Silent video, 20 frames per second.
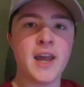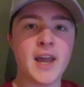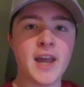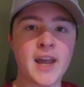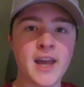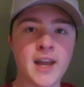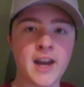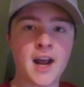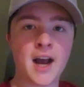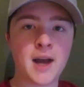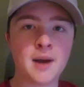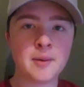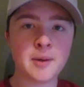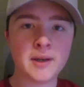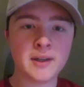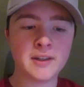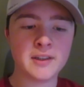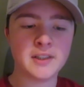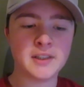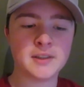And I'm
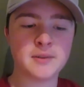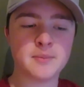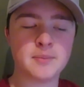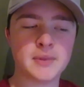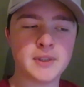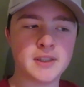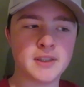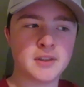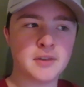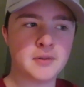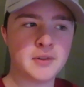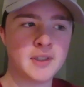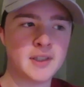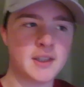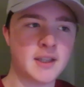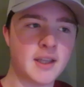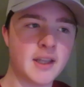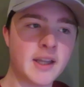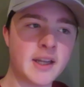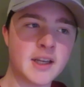going to be
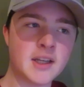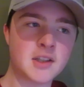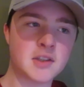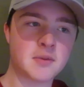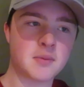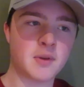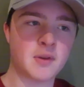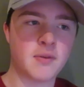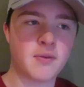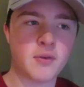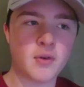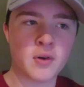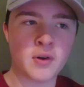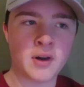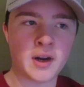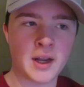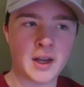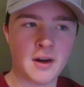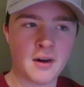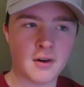doing things with
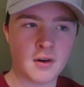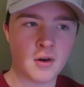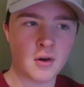Fortnite.